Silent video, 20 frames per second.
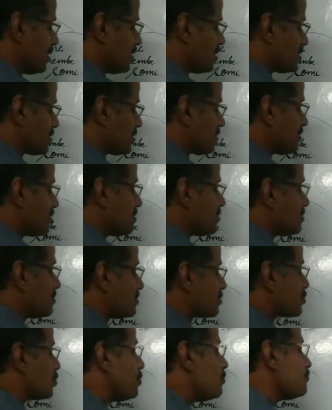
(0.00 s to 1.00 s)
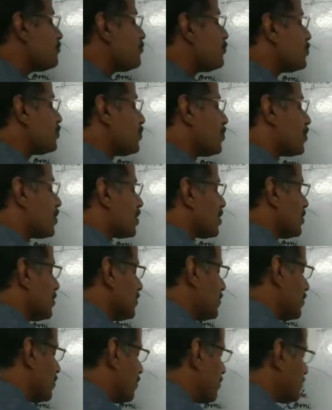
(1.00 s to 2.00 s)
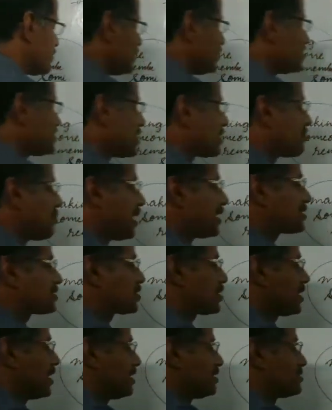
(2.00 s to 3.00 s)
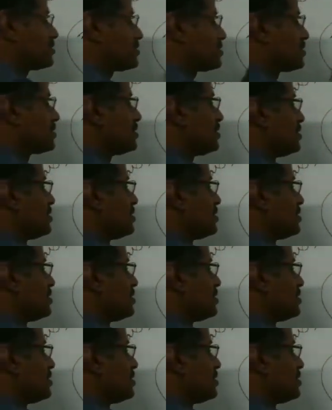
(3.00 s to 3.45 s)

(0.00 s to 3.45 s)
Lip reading: So kung fu, all you know, these are martial arts.